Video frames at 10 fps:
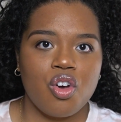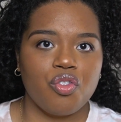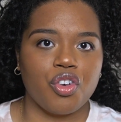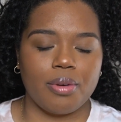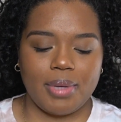
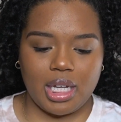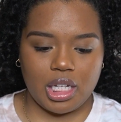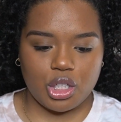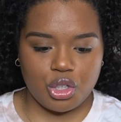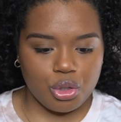for
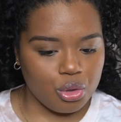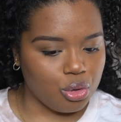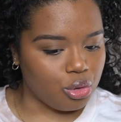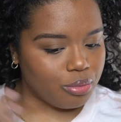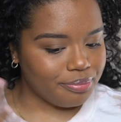me
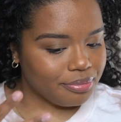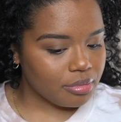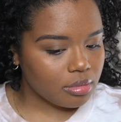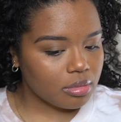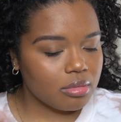to
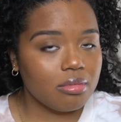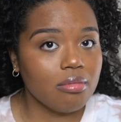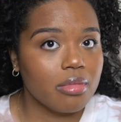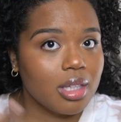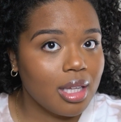
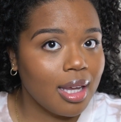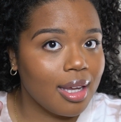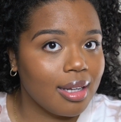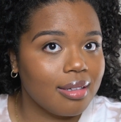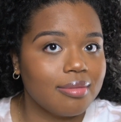get